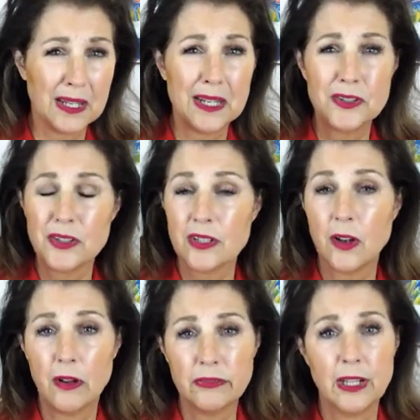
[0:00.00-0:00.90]
that is just
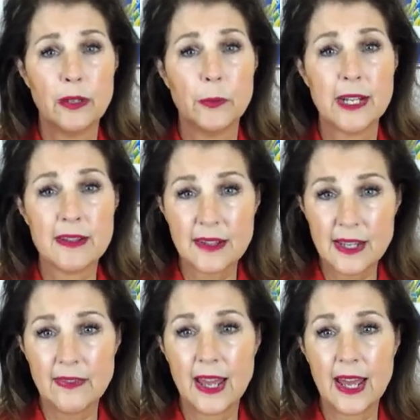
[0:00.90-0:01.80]
awful, I don't want to see
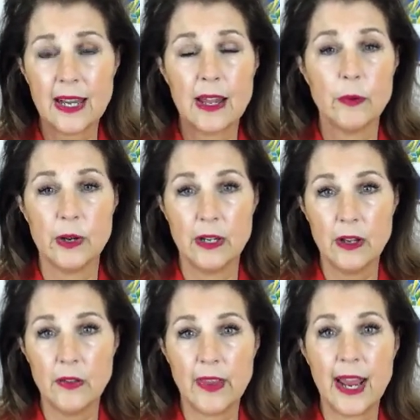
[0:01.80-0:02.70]
that, I don't want to
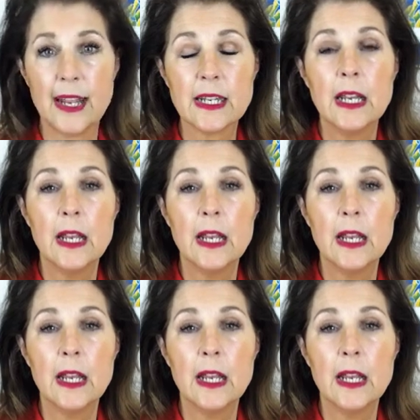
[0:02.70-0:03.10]
know that,